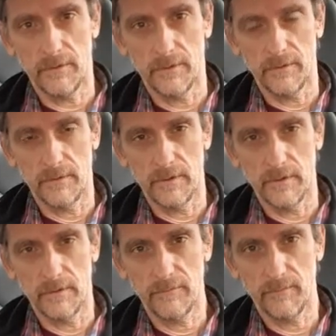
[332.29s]

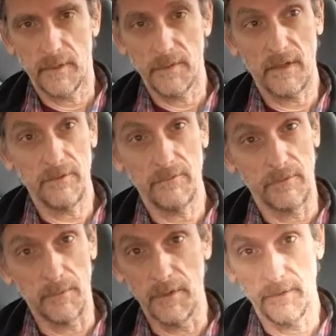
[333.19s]
or maybe I'll
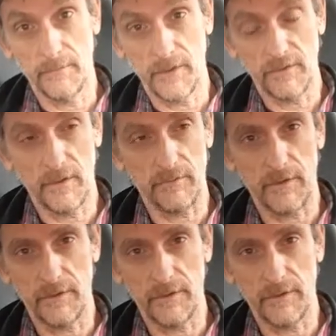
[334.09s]
rebuild it myself.